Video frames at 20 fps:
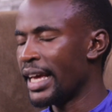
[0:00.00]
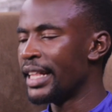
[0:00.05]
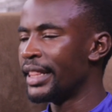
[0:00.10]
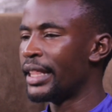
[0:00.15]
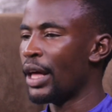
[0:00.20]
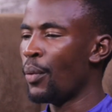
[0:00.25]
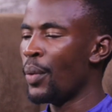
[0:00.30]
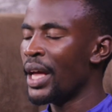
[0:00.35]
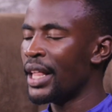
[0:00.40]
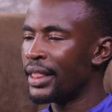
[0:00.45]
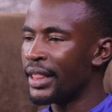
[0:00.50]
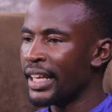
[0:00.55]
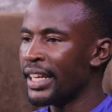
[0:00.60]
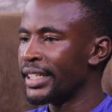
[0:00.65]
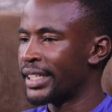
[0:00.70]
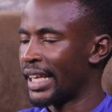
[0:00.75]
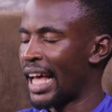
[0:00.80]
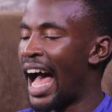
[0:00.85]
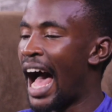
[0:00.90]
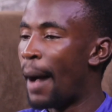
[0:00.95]
in the way
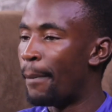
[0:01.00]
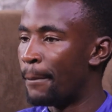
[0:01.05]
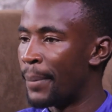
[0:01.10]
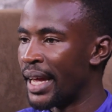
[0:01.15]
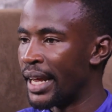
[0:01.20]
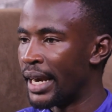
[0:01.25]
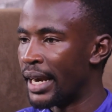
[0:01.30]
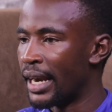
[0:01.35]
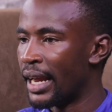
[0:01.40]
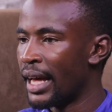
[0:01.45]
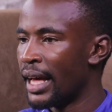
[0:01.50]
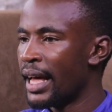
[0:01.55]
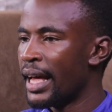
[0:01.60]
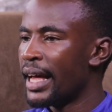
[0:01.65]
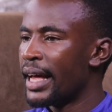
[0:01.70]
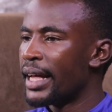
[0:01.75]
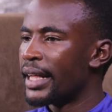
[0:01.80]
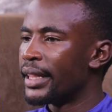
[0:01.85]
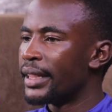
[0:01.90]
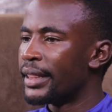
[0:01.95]
things happen.
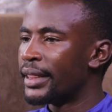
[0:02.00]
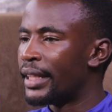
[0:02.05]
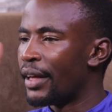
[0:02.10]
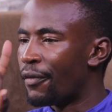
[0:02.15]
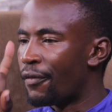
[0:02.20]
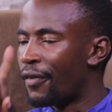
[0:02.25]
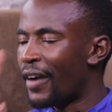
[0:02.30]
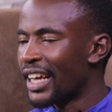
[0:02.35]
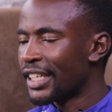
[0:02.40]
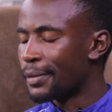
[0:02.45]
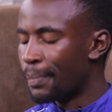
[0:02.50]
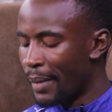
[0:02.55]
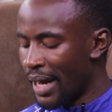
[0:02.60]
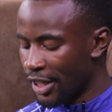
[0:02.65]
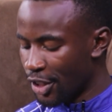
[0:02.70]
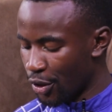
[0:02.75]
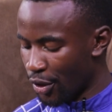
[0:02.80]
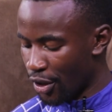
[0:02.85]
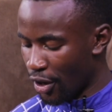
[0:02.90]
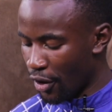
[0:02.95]
The first
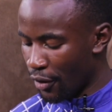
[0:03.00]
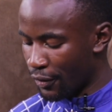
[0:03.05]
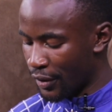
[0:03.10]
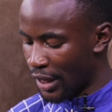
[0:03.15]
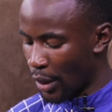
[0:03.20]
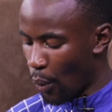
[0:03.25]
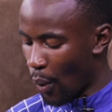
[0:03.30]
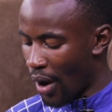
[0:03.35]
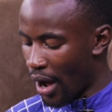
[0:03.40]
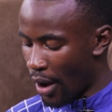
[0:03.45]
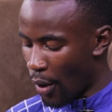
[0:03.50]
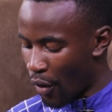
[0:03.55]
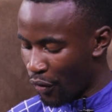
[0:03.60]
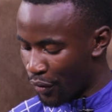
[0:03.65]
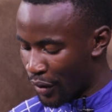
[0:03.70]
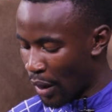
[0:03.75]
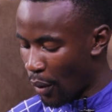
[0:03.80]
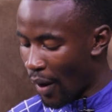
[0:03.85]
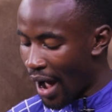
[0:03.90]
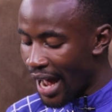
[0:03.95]
mention of the,
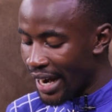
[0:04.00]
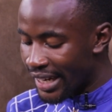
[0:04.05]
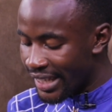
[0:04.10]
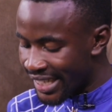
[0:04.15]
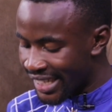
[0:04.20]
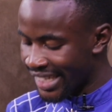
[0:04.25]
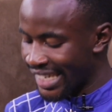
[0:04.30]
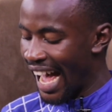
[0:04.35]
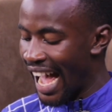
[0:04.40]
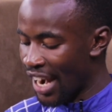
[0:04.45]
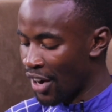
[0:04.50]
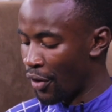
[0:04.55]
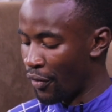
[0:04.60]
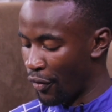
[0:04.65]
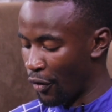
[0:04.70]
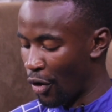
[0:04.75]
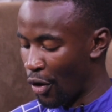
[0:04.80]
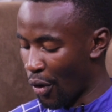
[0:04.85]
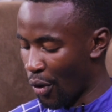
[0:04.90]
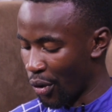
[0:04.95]
of the word Son
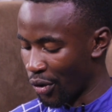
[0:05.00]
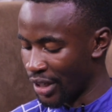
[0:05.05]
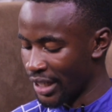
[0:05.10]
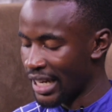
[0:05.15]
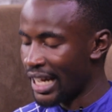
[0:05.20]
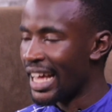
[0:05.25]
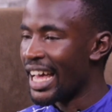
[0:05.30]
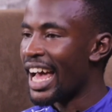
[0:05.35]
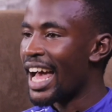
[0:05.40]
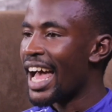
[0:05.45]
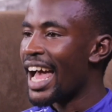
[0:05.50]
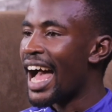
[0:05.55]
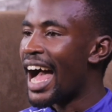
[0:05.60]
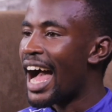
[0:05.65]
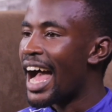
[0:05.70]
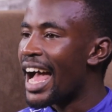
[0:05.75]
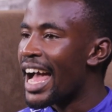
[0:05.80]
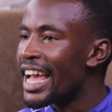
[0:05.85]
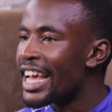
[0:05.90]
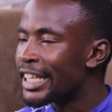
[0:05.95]
of God
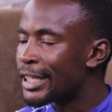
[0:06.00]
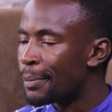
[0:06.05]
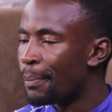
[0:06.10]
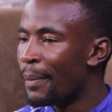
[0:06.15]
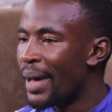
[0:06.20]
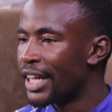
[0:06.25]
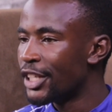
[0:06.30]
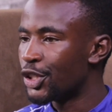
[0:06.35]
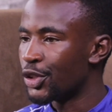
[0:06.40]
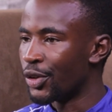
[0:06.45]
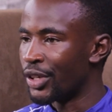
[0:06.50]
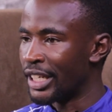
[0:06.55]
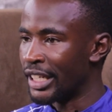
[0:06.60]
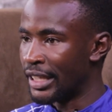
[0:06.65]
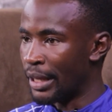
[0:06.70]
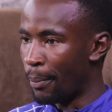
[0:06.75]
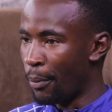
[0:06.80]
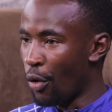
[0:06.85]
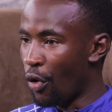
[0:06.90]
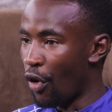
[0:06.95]
is mentioned
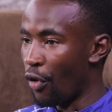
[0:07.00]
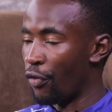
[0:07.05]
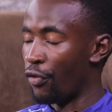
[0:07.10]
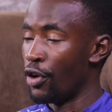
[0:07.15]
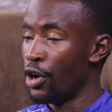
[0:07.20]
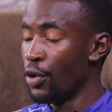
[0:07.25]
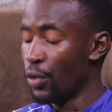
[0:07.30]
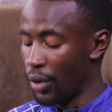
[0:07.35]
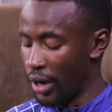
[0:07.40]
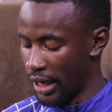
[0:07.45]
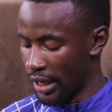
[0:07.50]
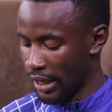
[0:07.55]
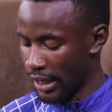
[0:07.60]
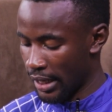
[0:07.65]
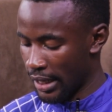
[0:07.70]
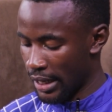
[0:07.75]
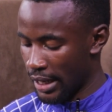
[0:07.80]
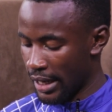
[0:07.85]
in the book of Luke,